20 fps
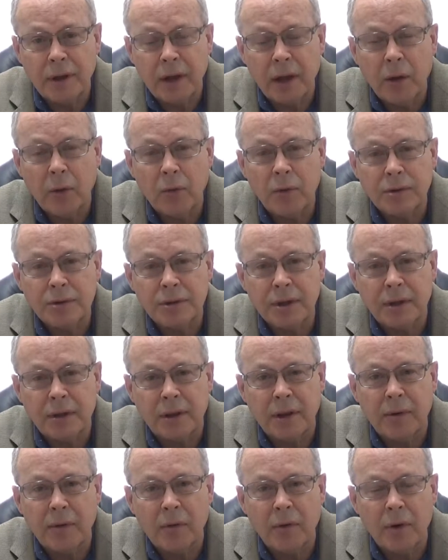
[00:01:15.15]
it was that
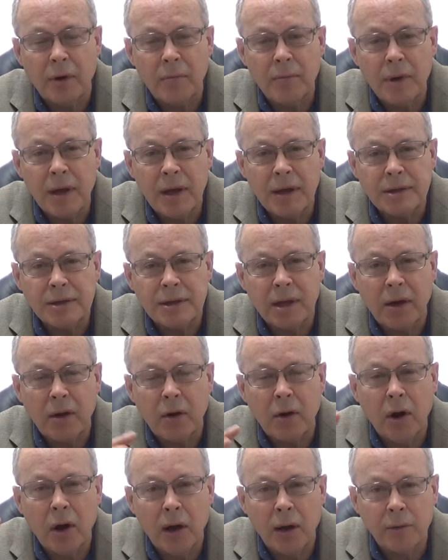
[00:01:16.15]
they were amazed how
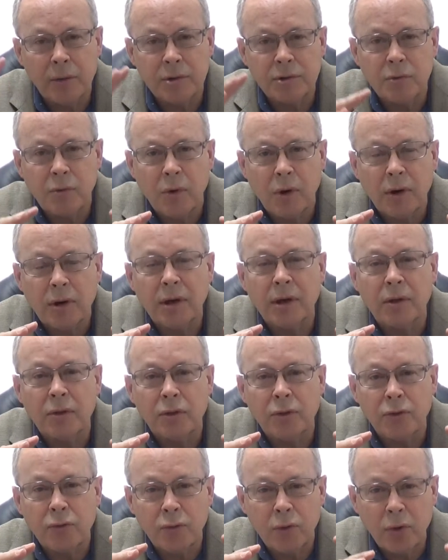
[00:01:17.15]
God was working
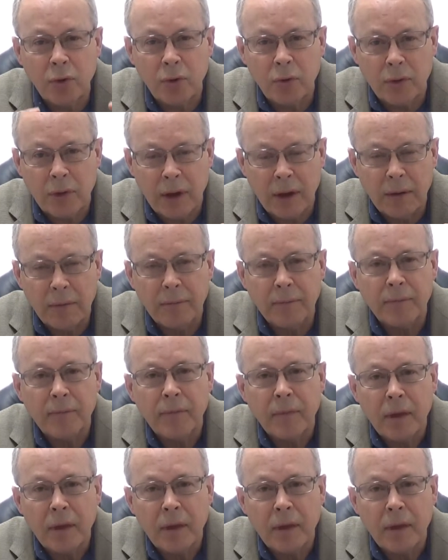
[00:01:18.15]
through them